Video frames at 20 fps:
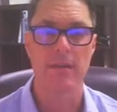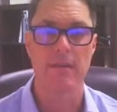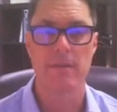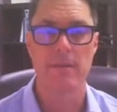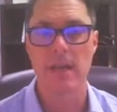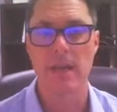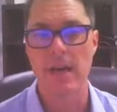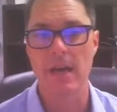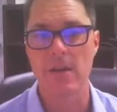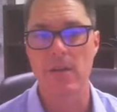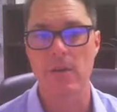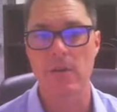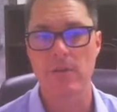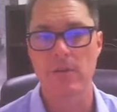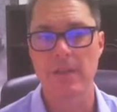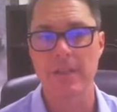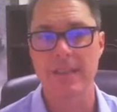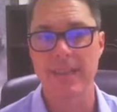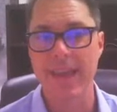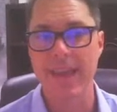Not
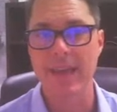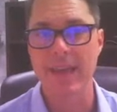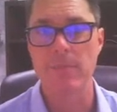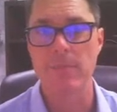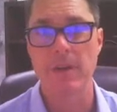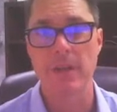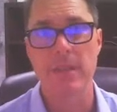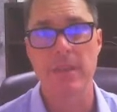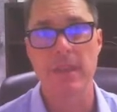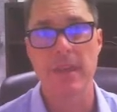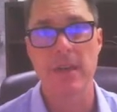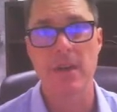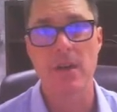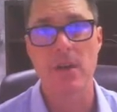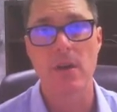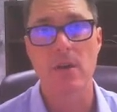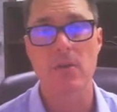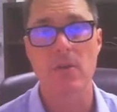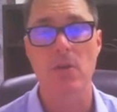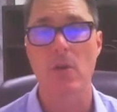only that, but they
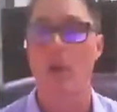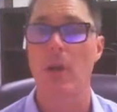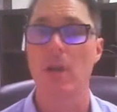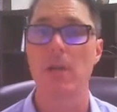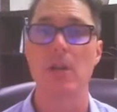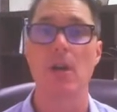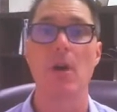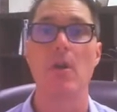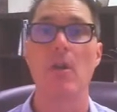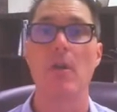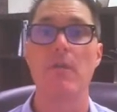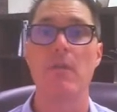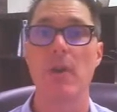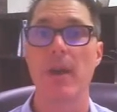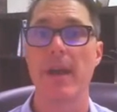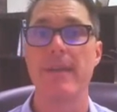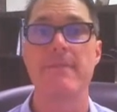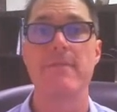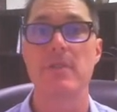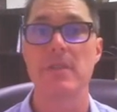are crawling all over
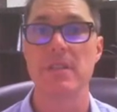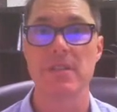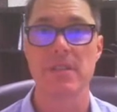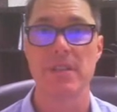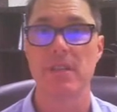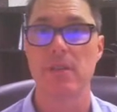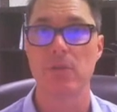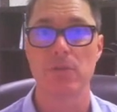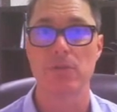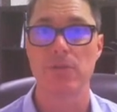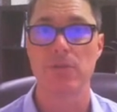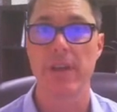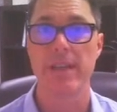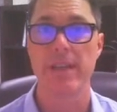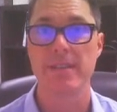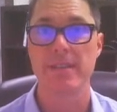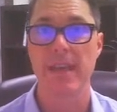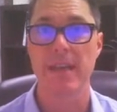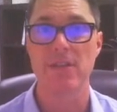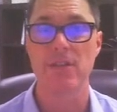every single
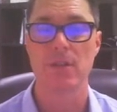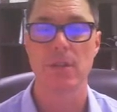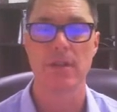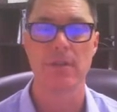transaction.